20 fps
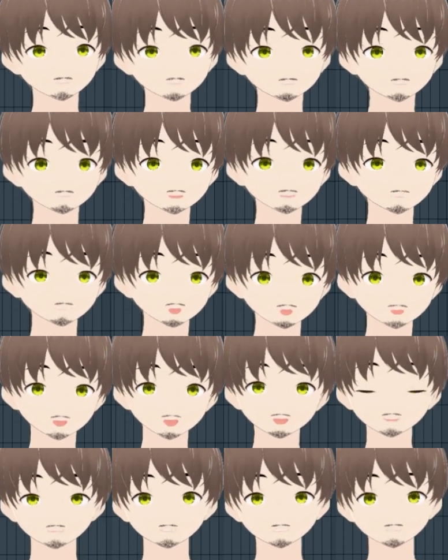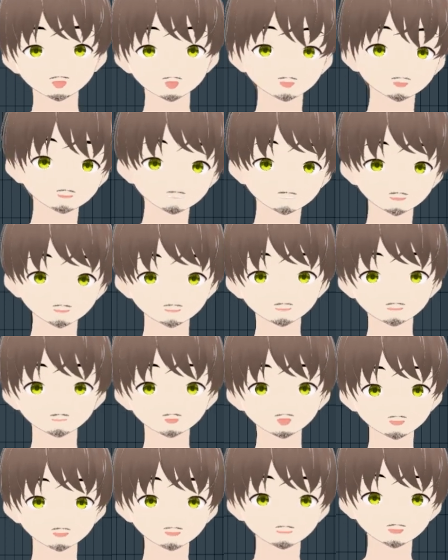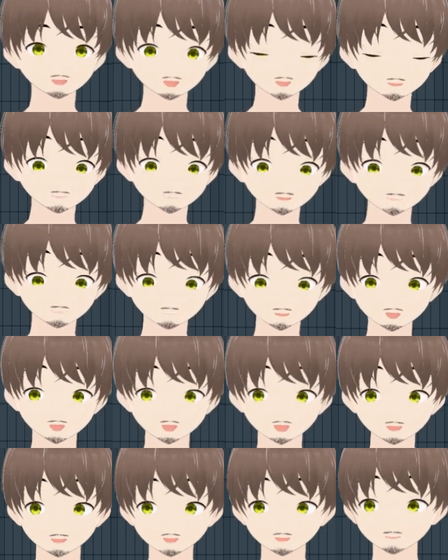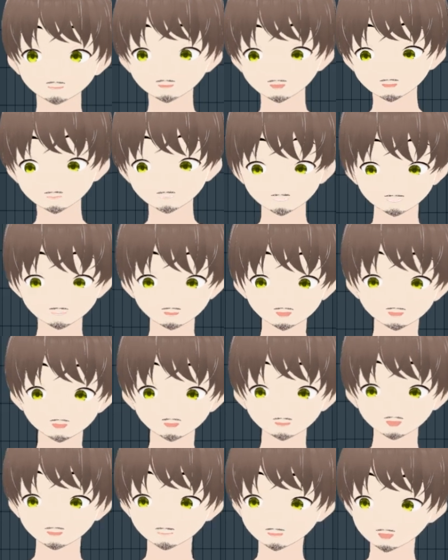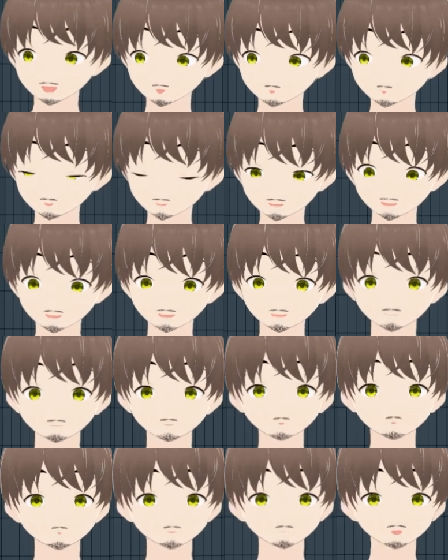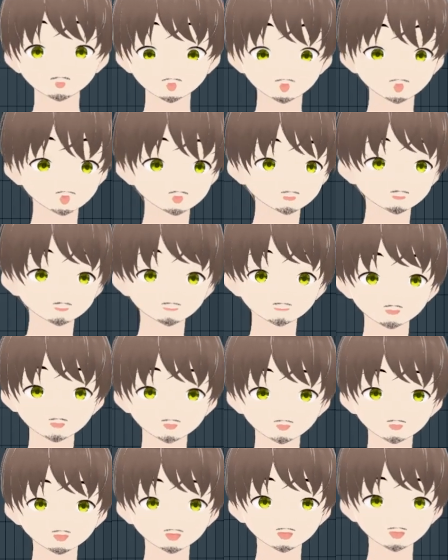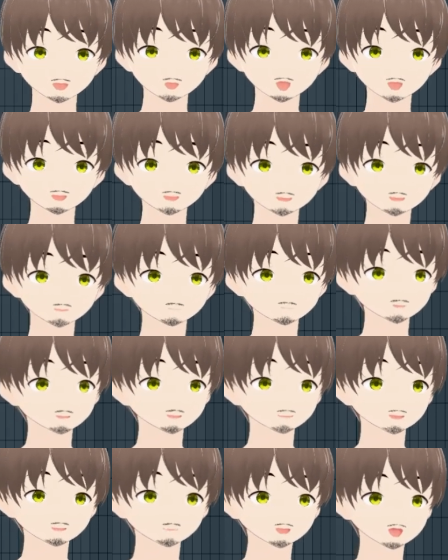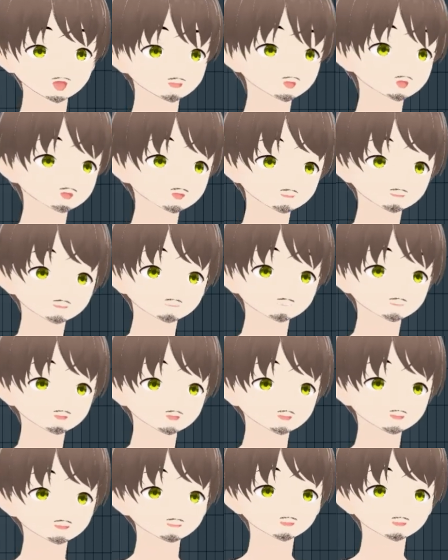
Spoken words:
shortcut solution. But just because it's a shortcut doesn't necessarily mean it's good or anything. But that's just how business is.